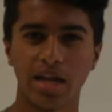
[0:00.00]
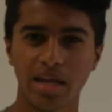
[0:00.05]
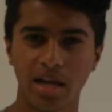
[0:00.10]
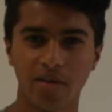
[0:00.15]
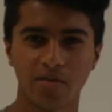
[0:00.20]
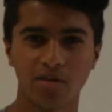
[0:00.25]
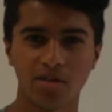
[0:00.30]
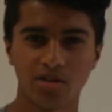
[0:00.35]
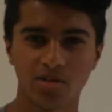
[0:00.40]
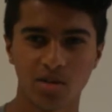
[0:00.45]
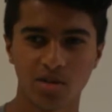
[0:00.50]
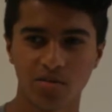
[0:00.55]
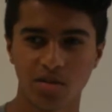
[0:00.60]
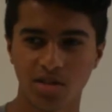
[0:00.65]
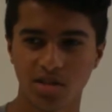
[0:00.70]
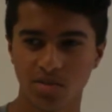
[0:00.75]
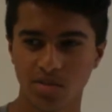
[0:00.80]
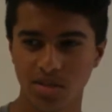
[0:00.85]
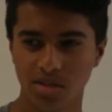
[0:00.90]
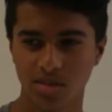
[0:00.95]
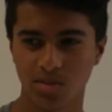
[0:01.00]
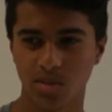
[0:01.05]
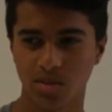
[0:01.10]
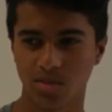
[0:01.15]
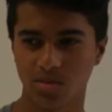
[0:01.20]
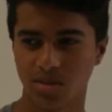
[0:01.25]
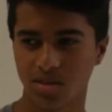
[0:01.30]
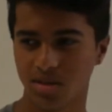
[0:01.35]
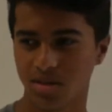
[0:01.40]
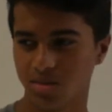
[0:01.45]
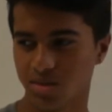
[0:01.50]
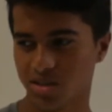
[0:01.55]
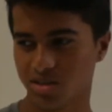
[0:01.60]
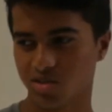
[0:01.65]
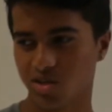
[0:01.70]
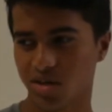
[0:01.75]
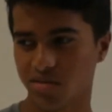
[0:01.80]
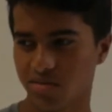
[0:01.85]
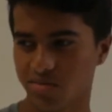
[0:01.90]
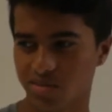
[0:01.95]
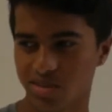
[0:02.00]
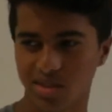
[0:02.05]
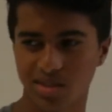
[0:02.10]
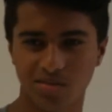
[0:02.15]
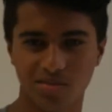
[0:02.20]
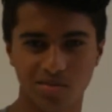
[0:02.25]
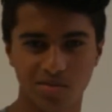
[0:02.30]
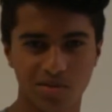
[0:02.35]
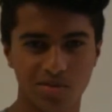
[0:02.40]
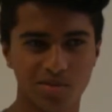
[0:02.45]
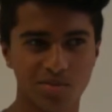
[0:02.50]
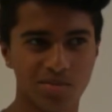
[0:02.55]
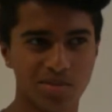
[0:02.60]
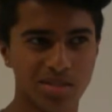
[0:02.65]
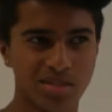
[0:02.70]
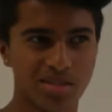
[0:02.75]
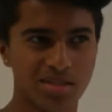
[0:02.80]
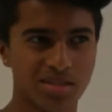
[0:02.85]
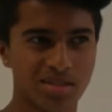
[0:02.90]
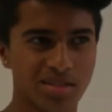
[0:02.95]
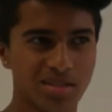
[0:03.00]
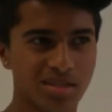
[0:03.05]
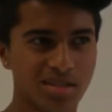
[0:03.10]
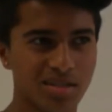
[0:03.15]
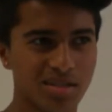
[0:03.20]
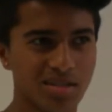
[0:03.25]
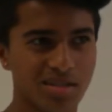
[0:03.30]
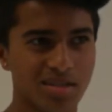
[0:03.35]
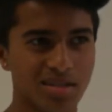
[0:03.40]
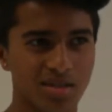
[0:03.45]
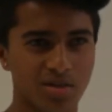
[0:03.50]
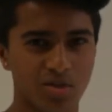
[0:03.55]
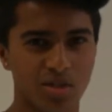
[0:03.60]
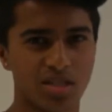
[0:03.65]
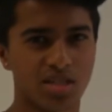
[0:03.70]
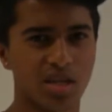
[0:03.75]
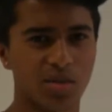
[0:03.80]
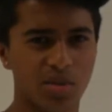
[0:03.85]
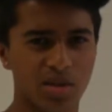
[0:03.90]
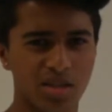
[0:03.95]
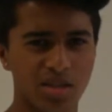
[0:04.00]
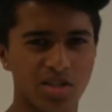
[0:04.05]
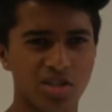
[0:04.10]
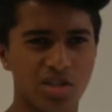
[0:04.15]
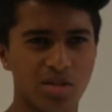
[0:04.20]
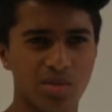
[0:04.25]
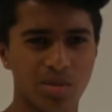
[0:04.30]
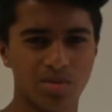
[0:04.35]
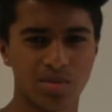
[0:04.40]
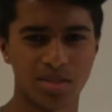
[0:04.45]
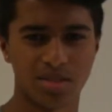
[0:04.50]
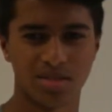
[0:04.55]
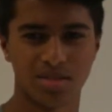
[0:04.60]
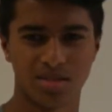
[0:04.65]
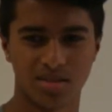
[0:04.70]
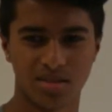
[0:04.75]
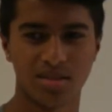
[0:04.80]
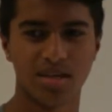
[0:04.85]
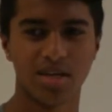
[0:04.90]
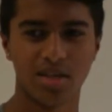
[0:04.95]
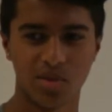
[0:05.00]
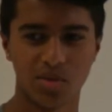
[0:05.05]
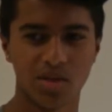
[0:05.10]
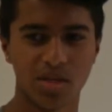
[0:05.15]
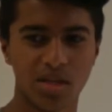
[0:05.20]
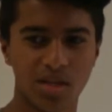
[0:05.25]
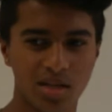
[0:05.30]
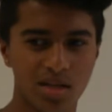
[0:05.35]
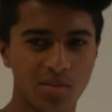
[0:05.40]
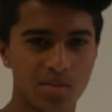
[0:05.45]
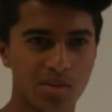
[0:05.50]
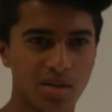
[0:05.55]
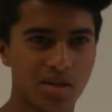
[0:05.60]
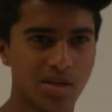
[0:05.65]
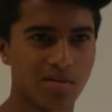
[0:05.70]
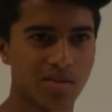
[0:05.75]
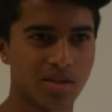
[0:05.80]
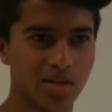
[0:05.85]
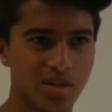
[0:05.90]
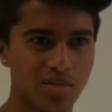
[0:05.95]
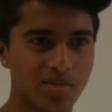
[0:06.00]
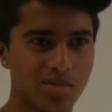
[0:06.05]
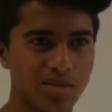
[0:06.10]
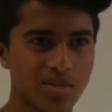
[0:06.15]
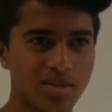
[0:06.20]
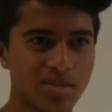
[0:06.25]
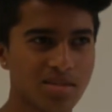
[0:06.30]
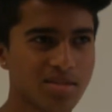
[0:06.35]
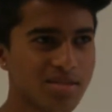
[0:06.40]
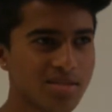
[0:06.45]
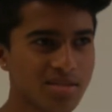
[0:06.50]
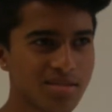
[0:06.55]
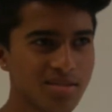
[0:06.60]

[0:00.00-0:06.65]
any effort into our friendship, and he's expecting to come, like, drive him and take him food and places. So, like, take me to the gym. I'm like, yeah, you need it, but he never comes.